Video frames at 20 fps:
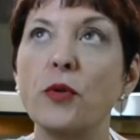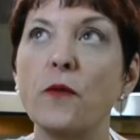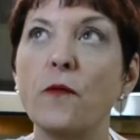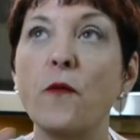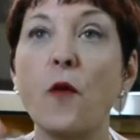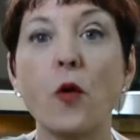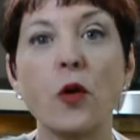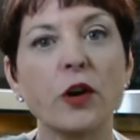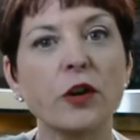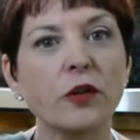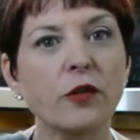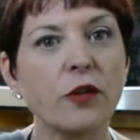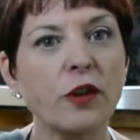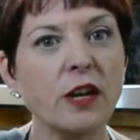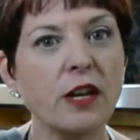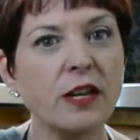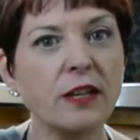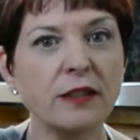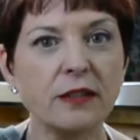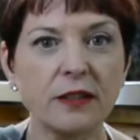4
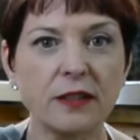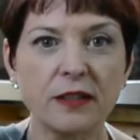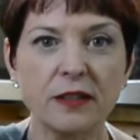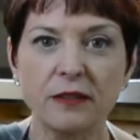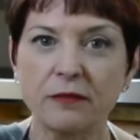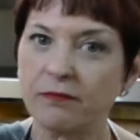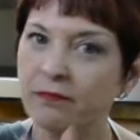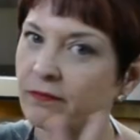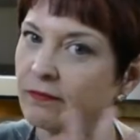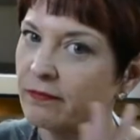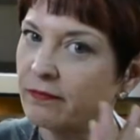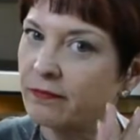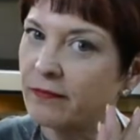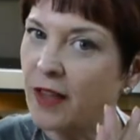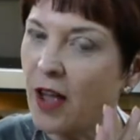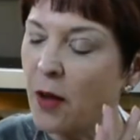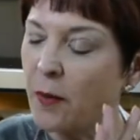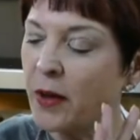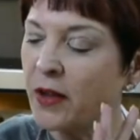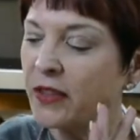ingredients.
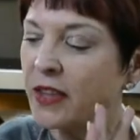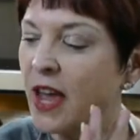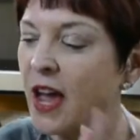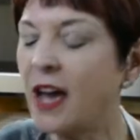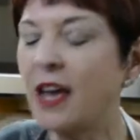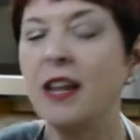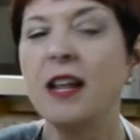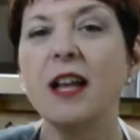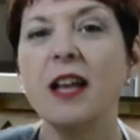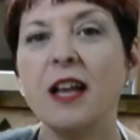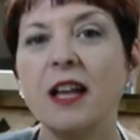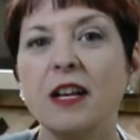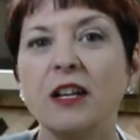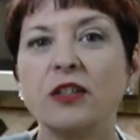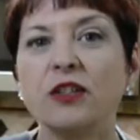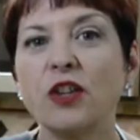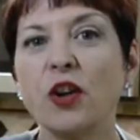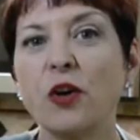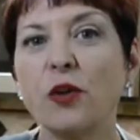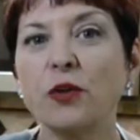How about that?
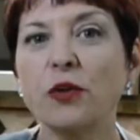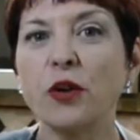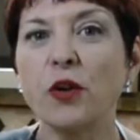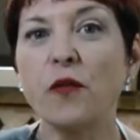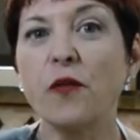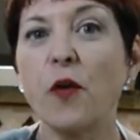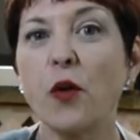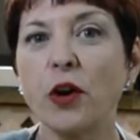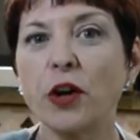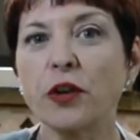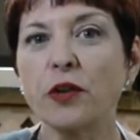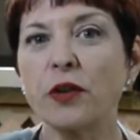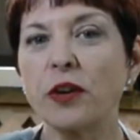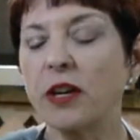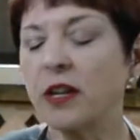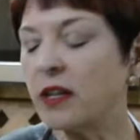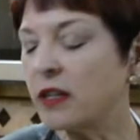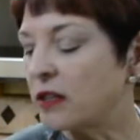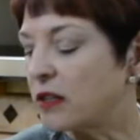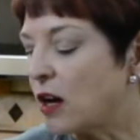So your 4
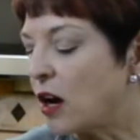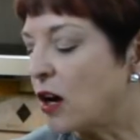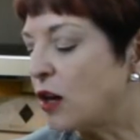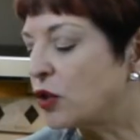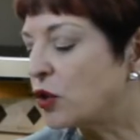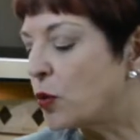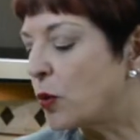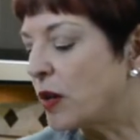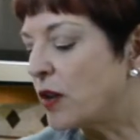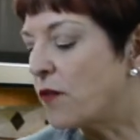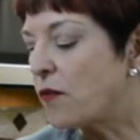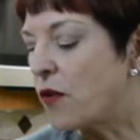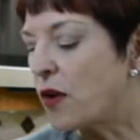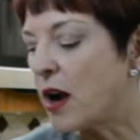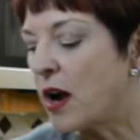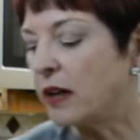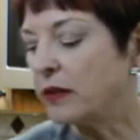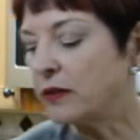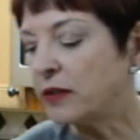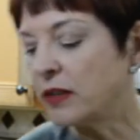ingredients are
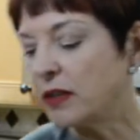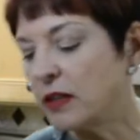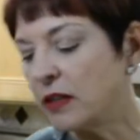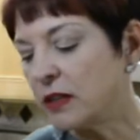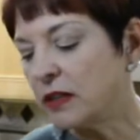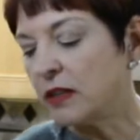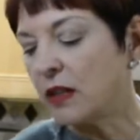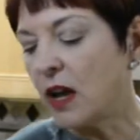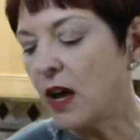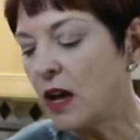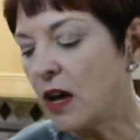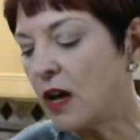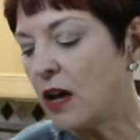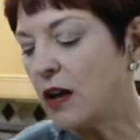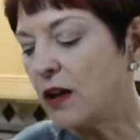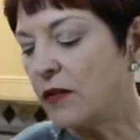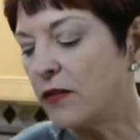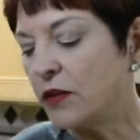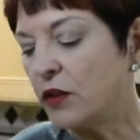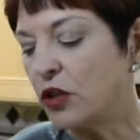24 ounces
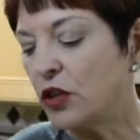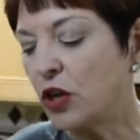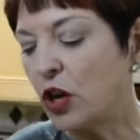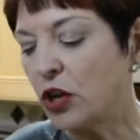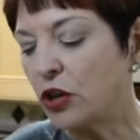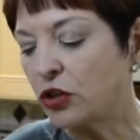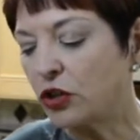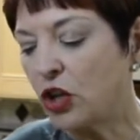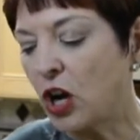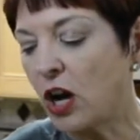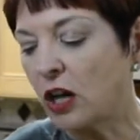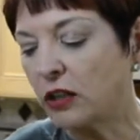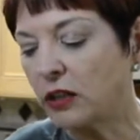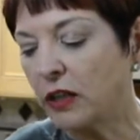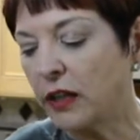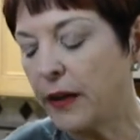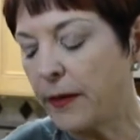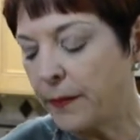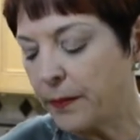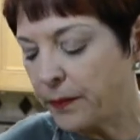of dark
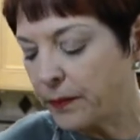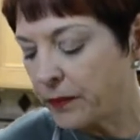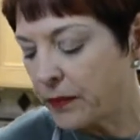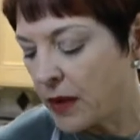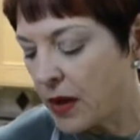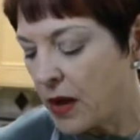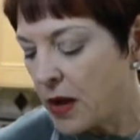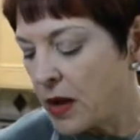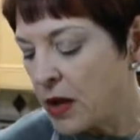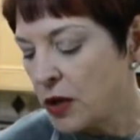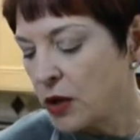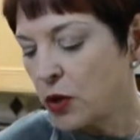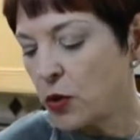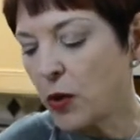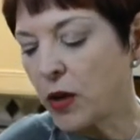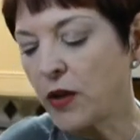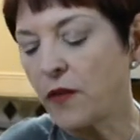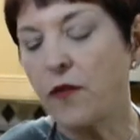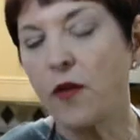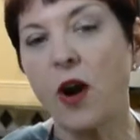chocolate,
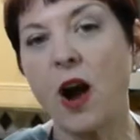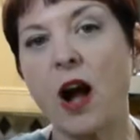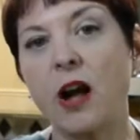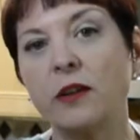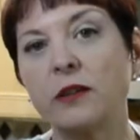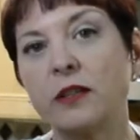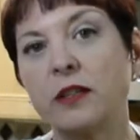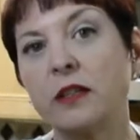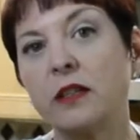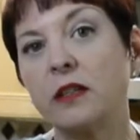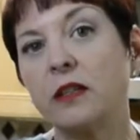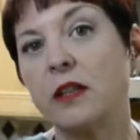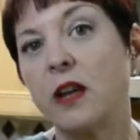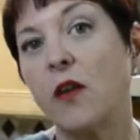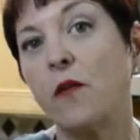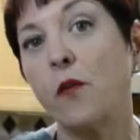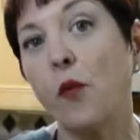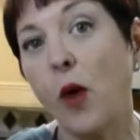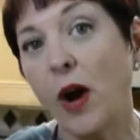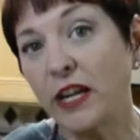24 ounces
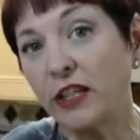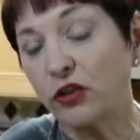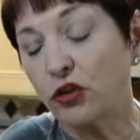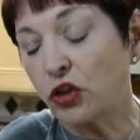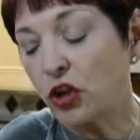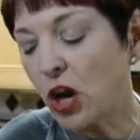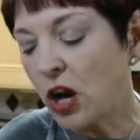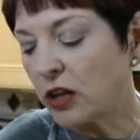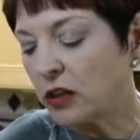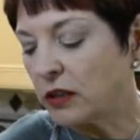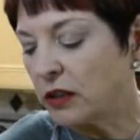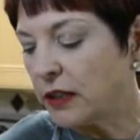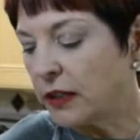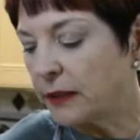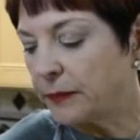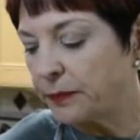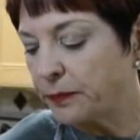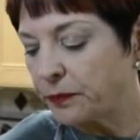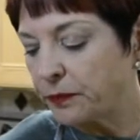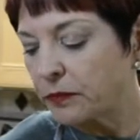of white
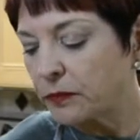chocolate.